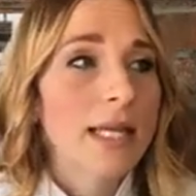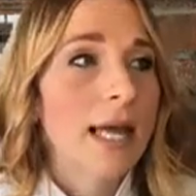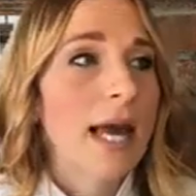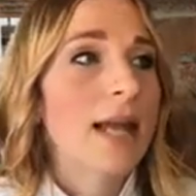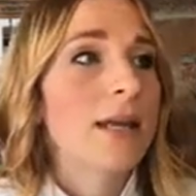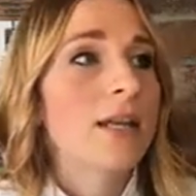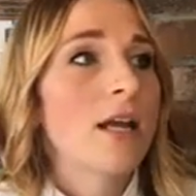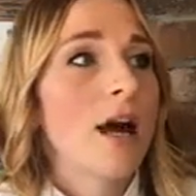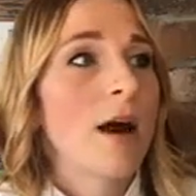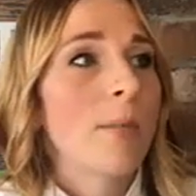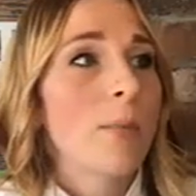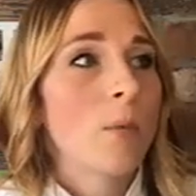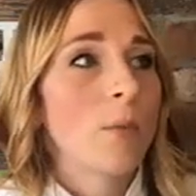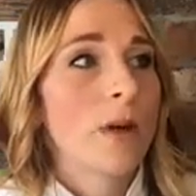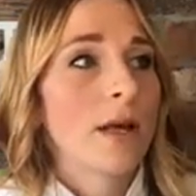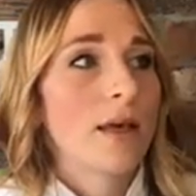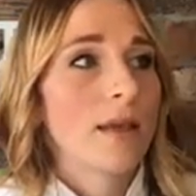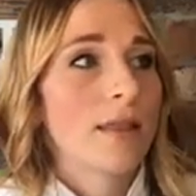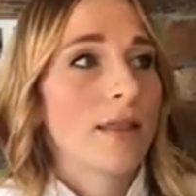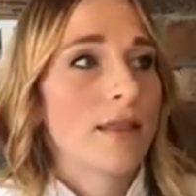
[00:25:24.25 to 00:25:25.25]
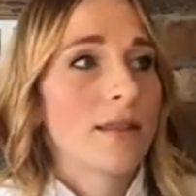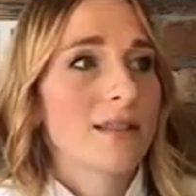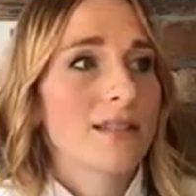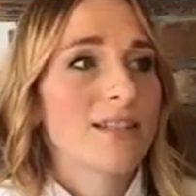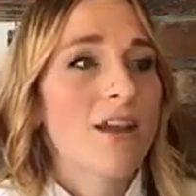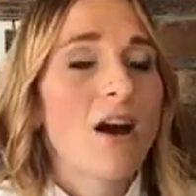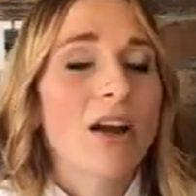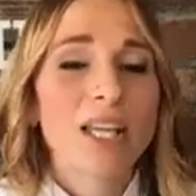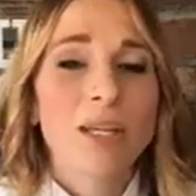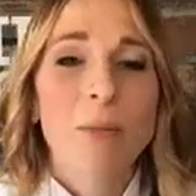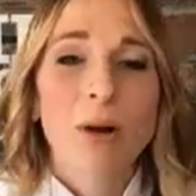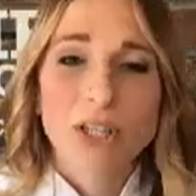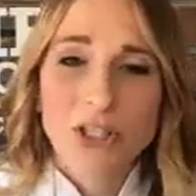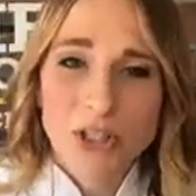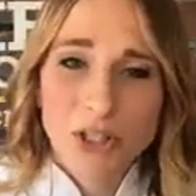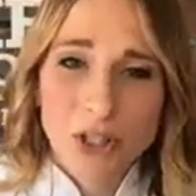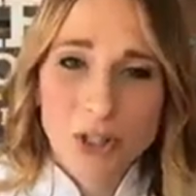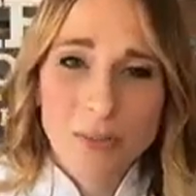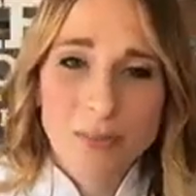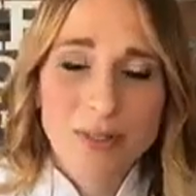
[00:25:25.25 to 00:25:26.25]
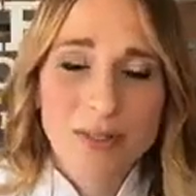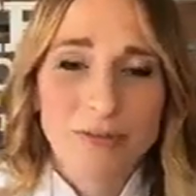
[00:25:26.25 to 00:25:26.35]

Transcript: end up with soggy mushrooms,